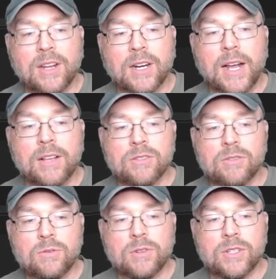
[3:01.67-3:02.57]
in high
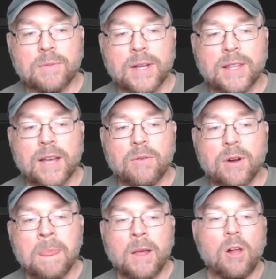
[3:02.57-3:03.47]
school or something like that,
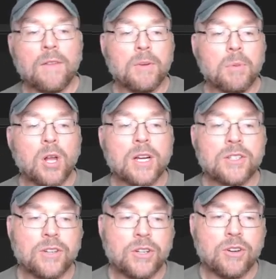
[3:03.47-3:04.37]
where all of the
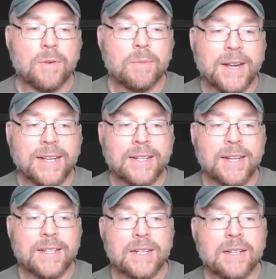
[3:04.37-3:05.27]
blocks are determined by
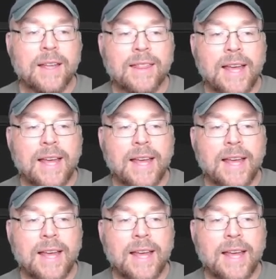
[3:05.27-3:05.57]
indenting.